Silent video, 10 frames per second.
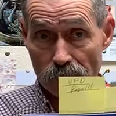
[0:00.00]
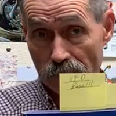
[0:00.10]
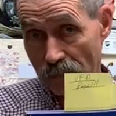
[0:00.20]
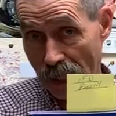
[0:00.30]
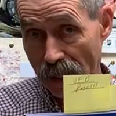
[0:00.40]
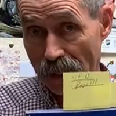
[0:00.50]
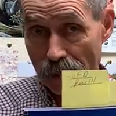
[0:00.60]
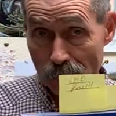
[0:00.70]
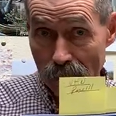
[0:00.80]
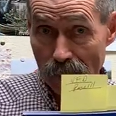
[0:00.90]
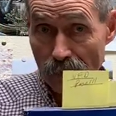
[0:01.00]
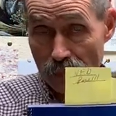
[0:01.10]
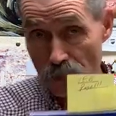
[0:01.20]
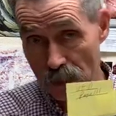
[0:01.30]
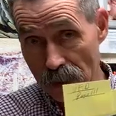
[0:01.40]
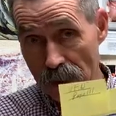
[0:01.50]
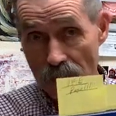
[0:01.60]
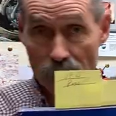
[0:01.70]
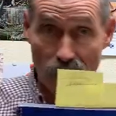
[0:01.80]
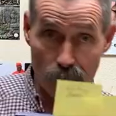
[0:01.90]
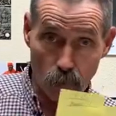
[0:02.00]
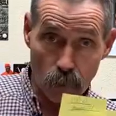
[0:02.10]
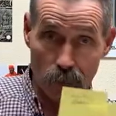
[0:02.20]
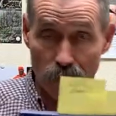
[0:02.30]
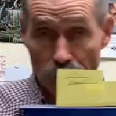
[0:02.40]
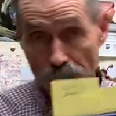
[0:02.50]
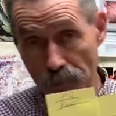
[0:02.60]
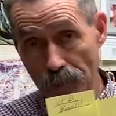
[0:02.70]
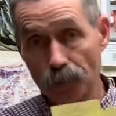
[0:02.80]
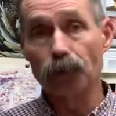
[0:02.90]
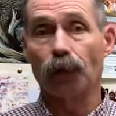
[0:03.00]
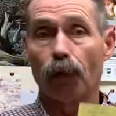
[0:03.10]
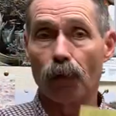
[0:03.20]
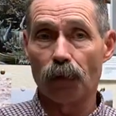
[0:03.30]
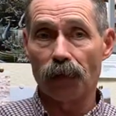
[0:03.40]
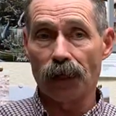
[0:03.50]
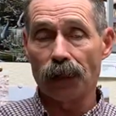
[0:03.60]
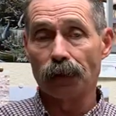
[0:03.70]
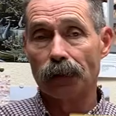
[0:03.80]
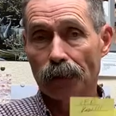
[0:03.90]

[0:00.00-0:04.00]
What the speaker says: A, B, and C, and 1 and 2, and all of that,